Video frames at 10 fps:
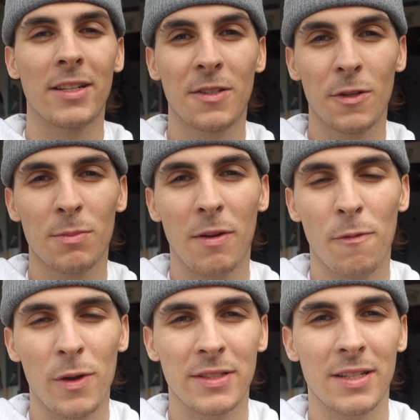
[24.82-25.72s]
Excuse my
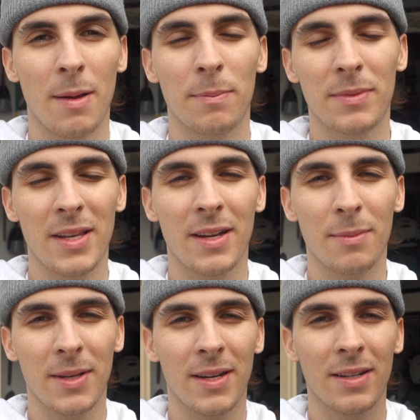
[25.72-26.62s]
voice because I think
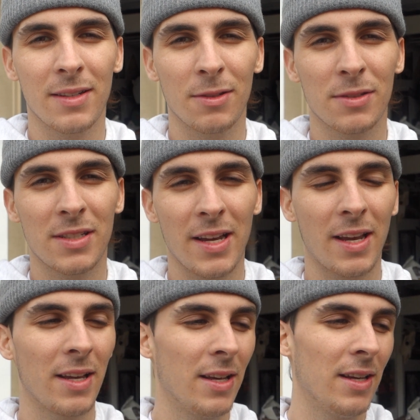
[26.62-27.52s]
I'm getting a little
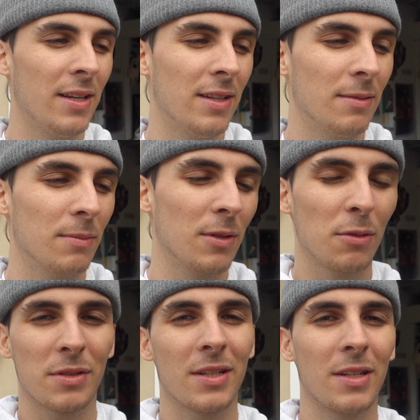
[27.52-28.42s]
sick,
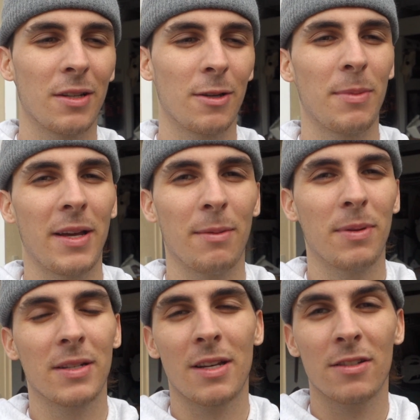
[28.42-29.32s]
losing it a little bit.
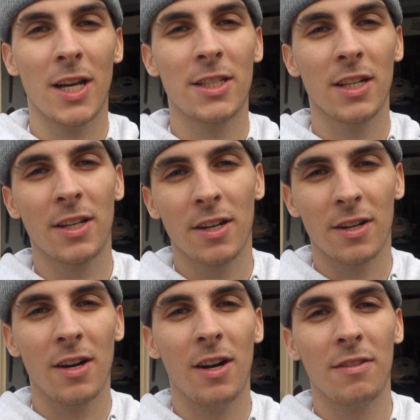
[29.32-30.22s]
Plus I was at chili
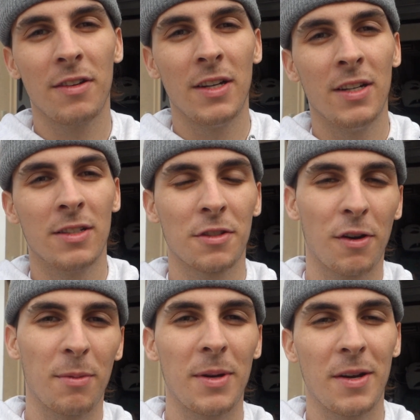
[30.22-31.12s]
cook-off,
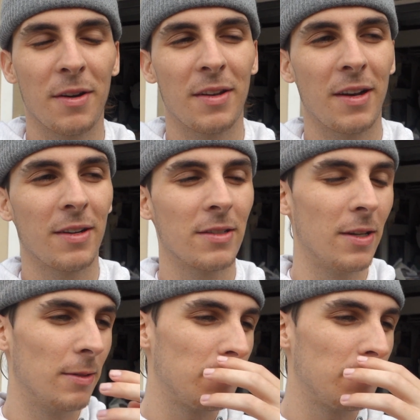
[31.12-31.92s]
screaming here and there, so